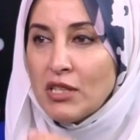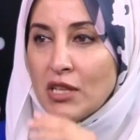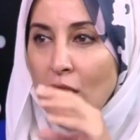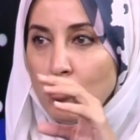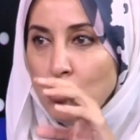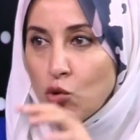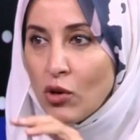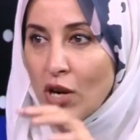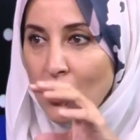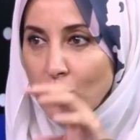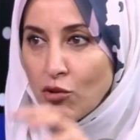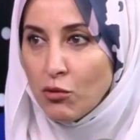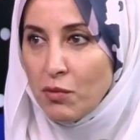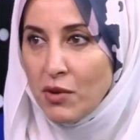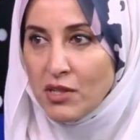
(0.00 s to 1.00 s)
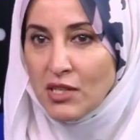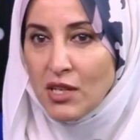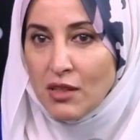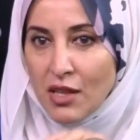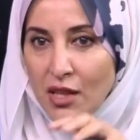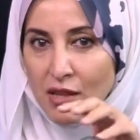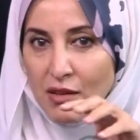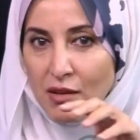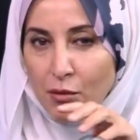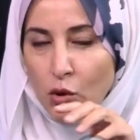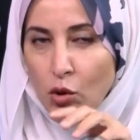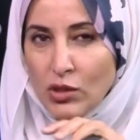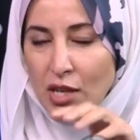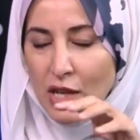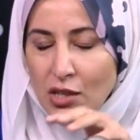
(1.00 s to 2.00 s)
I'm sure 100% that
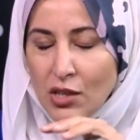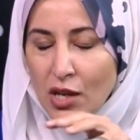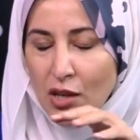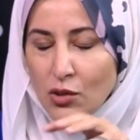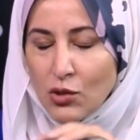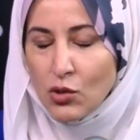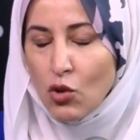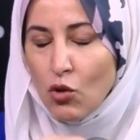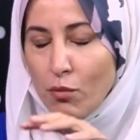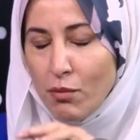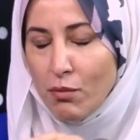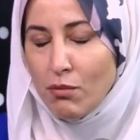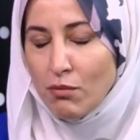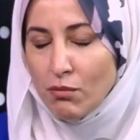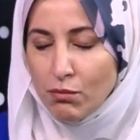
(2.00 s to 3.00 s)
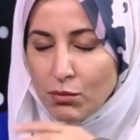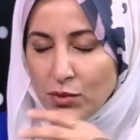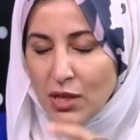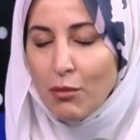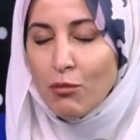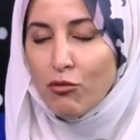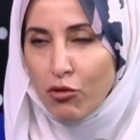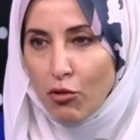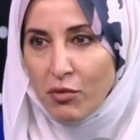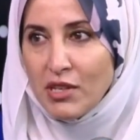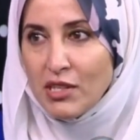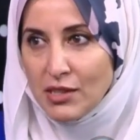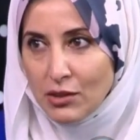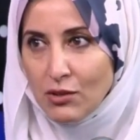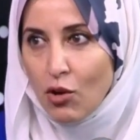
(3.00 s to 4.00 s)
because I saw some from
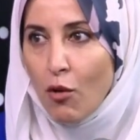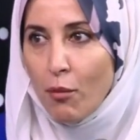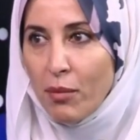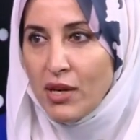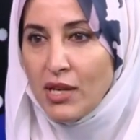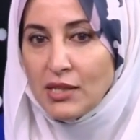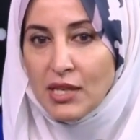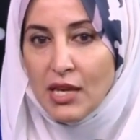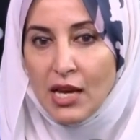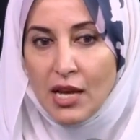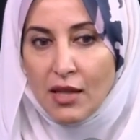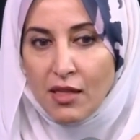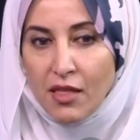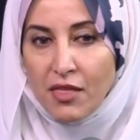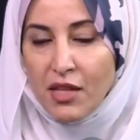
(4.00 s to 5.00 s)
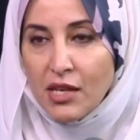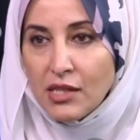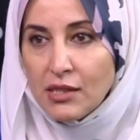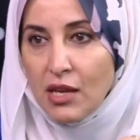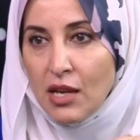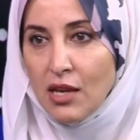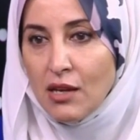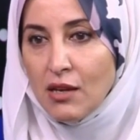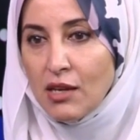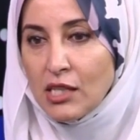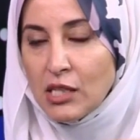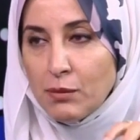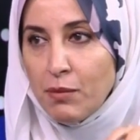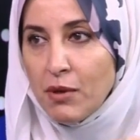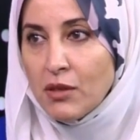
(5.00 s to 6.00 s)
these companies that there is
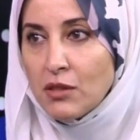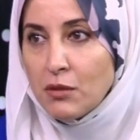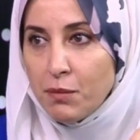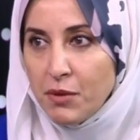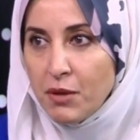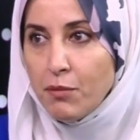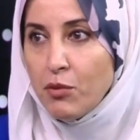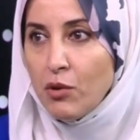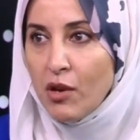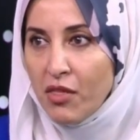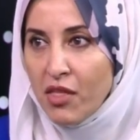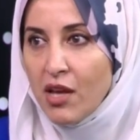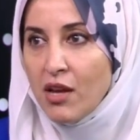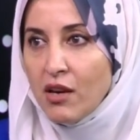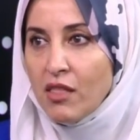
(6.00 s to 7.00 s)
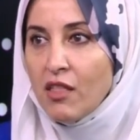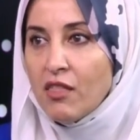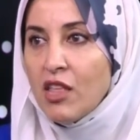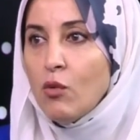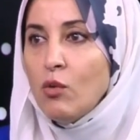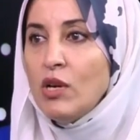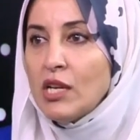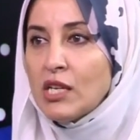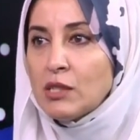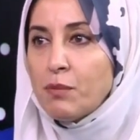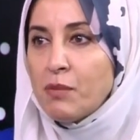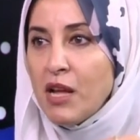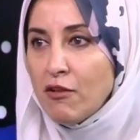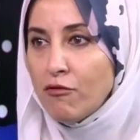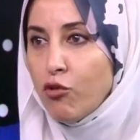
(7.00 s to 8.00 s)
expert people there that they will
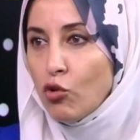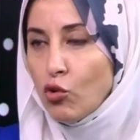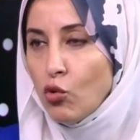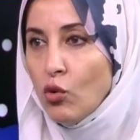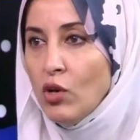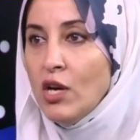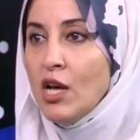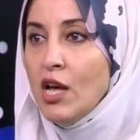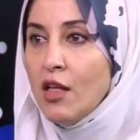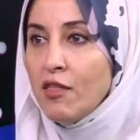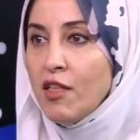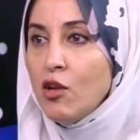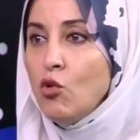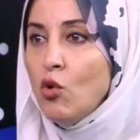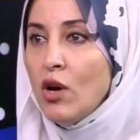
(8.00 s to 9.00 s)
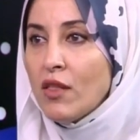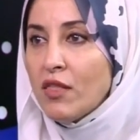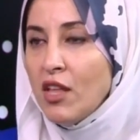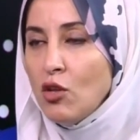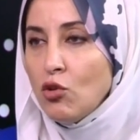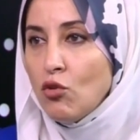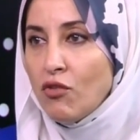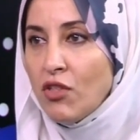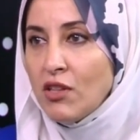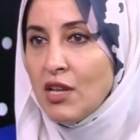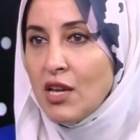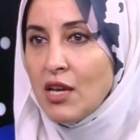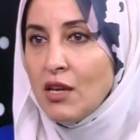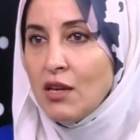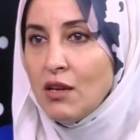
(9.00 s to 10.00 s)
explain for you. They know at the end of the
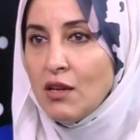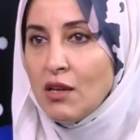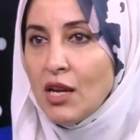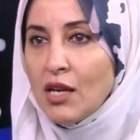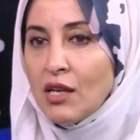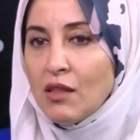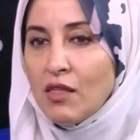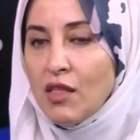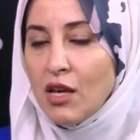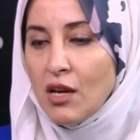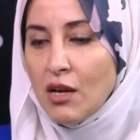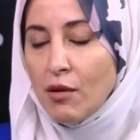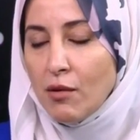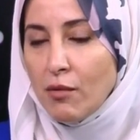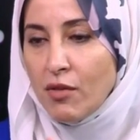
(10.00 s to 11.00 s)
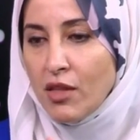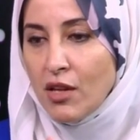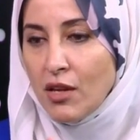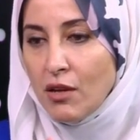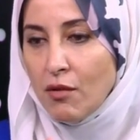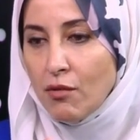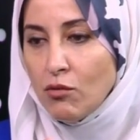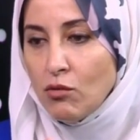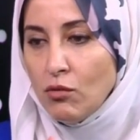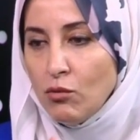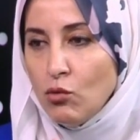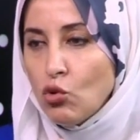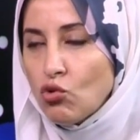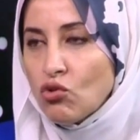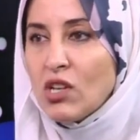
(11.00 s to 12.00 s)
day, like the
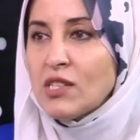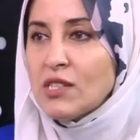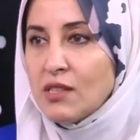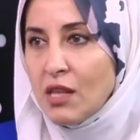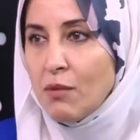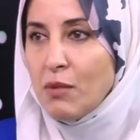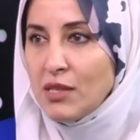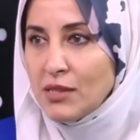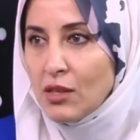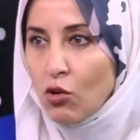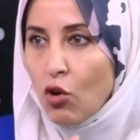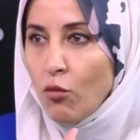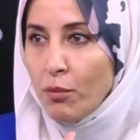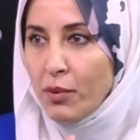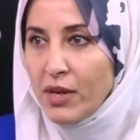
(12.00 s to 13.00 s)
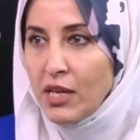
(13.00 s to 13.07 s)
you trust them as a company.